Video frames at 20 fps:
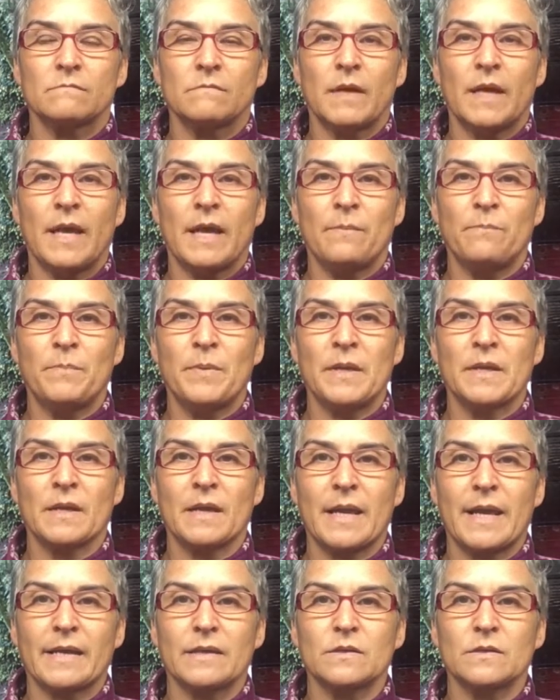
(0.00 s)
hairpin
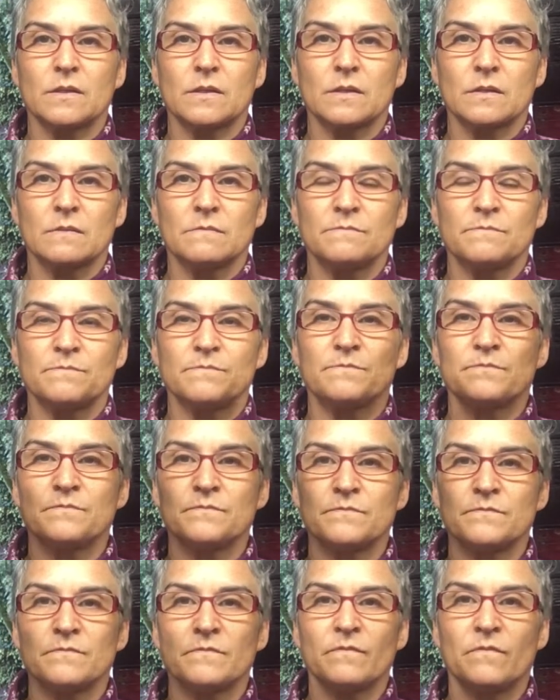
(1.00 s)
legs.
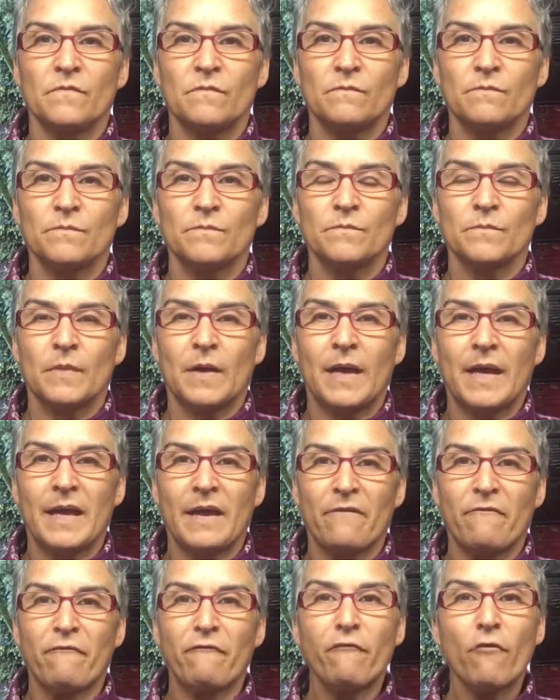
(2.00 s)
I
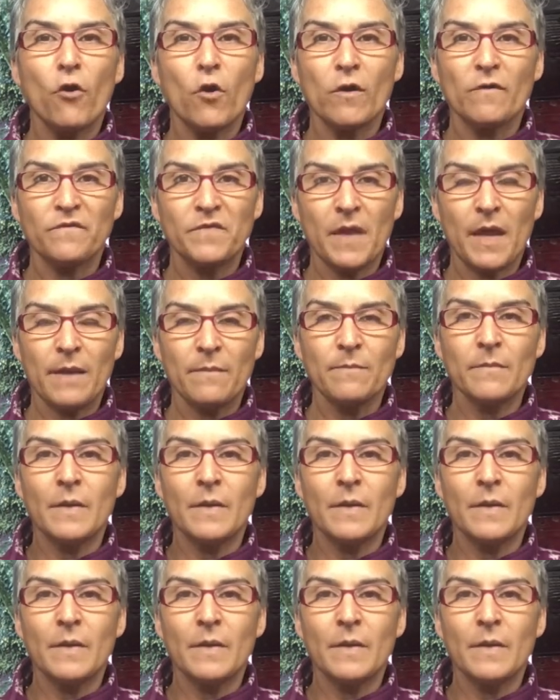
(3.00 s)
have 4 of them.